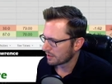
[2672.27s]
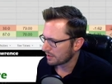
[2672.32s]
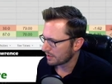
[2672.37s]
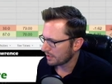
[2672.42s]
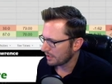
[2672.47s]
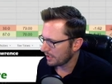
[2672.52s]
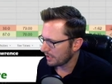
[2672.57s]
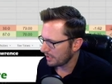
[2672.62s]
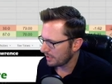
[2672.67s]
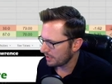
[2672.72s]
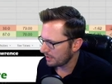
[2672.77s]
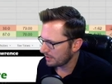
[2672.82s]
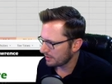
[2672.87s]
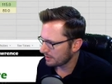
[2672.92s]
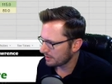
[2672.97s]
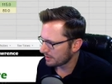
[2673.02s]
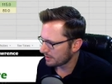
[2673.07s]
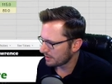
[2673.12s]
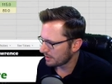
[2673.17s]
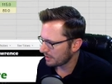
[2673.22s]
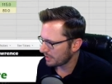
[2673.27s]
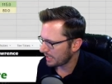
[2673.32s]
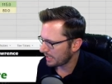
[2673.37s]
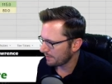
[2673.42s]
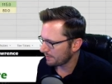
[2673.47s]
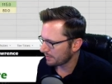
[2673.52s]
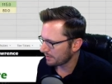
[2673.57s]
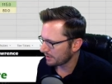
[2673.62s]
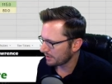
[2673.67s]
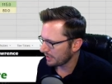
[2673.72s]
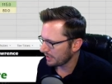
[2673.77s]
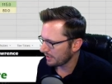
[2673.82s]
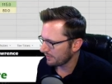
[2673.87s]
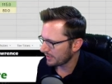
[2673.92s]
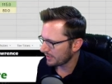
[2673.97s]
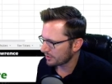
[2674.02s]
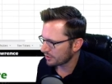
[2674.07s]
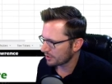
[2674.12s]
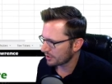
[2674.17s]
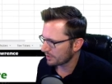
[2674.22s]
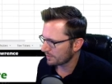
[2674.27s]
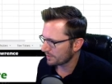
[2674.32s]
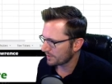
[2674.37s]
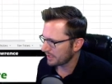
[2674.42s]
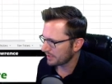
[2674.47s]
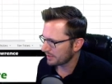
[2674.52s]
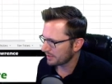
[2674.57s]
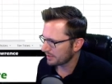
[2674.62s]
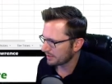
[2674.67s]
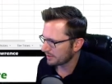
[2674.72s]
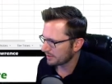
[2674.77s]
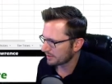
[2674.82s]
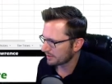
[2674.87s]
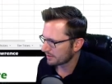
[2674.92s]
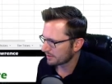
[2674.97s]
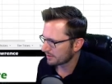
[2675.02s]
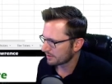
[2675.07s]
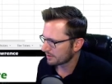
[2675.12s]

And I believe that should update this.